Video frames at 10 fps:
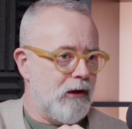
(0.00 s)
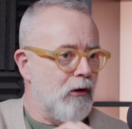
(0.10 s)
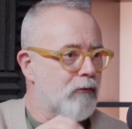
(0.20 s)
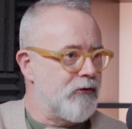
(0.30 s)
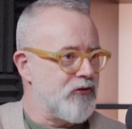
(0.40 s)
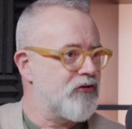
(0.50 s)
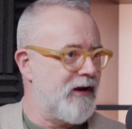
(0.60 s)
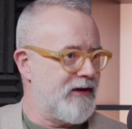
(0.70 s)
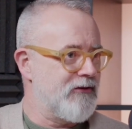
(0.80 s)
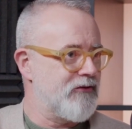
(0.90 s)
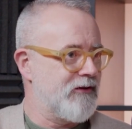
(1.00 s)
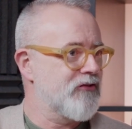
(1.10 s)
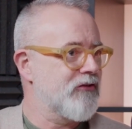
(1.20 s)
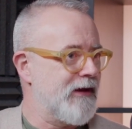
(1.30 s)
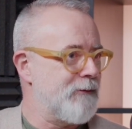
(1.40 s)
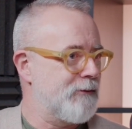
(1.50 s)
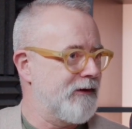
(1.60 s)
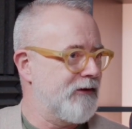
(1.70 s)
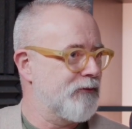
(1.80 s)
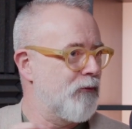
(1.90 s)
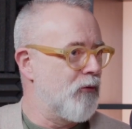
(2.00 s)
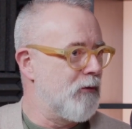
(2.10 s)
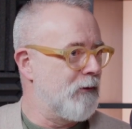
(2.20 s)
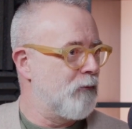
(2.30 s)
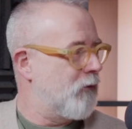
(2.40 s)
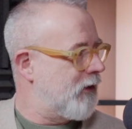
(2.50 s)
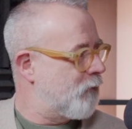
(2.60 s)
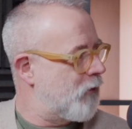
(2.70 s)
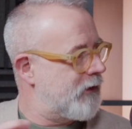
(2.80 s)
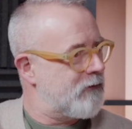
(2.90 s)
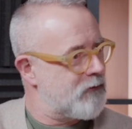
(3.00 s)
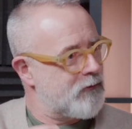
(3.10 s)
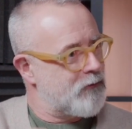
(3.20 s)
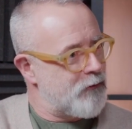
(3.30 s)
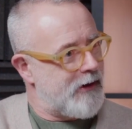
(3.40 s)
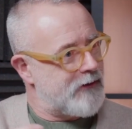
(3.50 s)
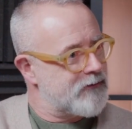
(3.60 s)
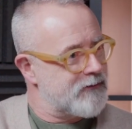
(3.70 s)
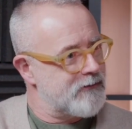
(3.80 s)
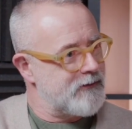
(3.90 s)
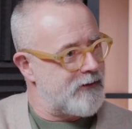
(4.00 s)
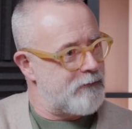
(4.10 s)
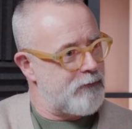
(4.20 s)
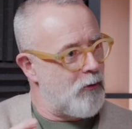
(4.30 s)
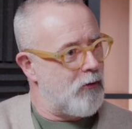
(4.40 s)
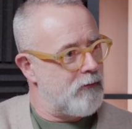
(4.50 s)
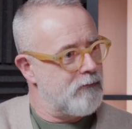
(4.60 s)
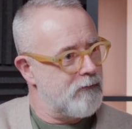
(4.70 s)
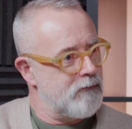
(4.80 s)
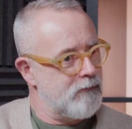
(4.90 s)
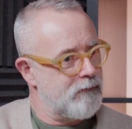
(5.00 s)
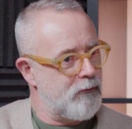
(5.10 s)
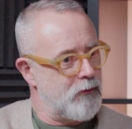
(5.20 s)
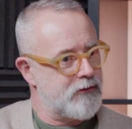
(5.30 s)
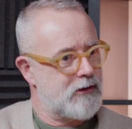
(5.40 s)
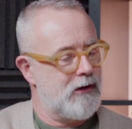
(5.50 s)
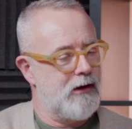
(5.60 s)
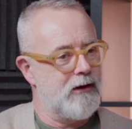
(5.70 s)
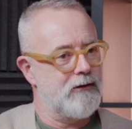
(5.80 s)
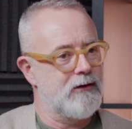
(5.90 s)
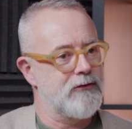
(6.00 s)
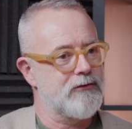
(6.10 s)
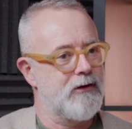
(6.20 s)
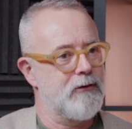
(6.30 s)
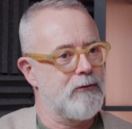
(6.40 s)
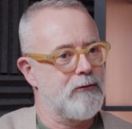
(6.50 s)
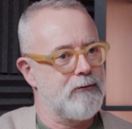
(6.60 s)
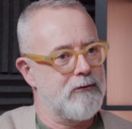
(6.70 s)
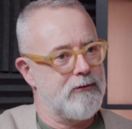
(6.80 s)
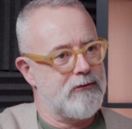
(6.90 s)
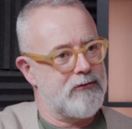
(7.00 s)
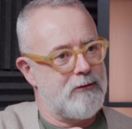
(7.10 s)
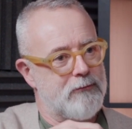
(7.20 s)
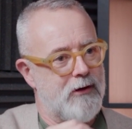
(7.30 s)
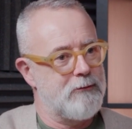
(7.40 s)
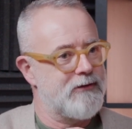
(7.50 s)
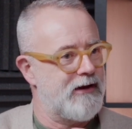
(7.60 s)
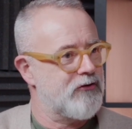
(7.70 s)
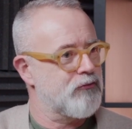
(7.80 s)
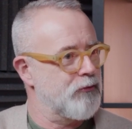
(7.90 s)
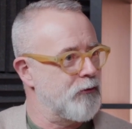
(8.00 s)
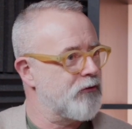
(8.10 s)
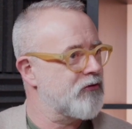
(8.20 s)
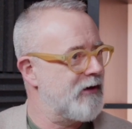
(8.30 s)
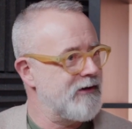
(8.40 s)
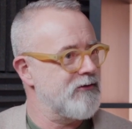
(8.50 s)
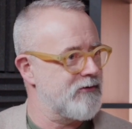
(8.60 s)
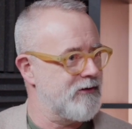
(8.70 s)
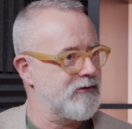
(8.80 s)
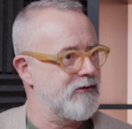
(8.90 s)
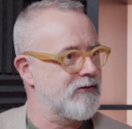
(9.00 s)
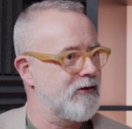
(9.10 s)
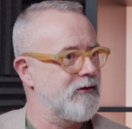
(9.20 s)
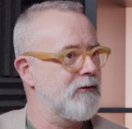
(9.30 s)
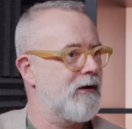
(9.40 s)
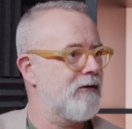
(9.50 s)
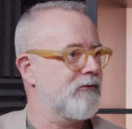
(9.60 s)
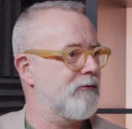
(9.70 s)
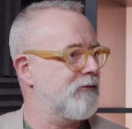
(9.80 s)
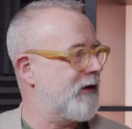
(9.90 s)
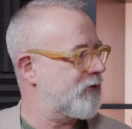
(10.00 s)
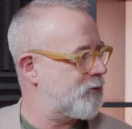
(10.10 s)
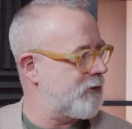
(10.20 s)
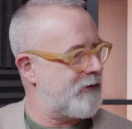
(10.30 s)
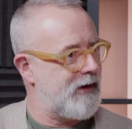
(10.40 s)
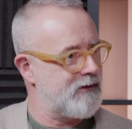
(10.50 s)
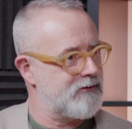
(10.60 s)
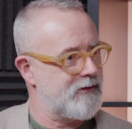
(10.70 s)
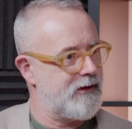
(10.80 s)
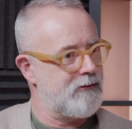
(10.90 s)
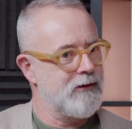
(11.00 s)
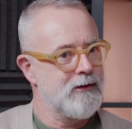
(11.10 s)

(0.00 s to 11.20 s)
often change its shape and its form and what it creates, for its client. And so sometimes that truth changes, and so you have to flex with that and say,